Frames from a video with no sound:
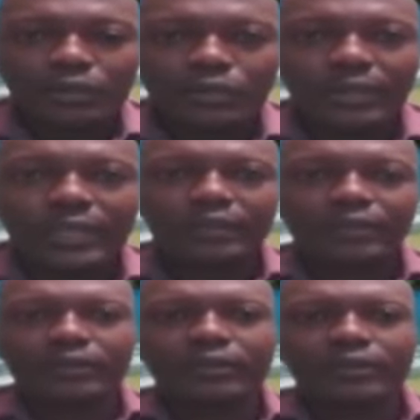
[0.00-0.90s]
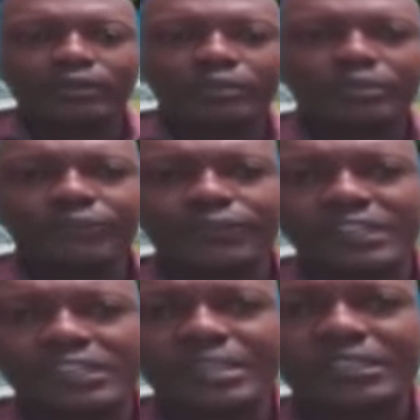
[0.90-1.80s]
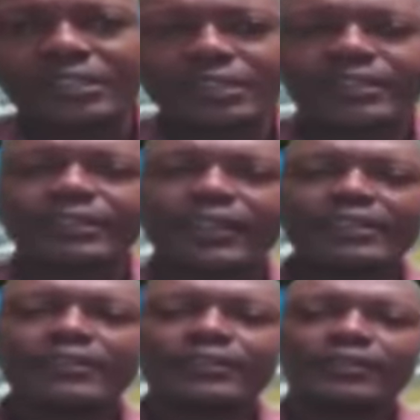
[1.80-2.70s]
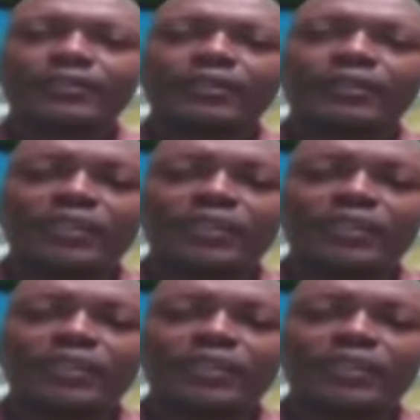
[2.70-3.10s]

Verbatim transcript: Well, we first must understand the,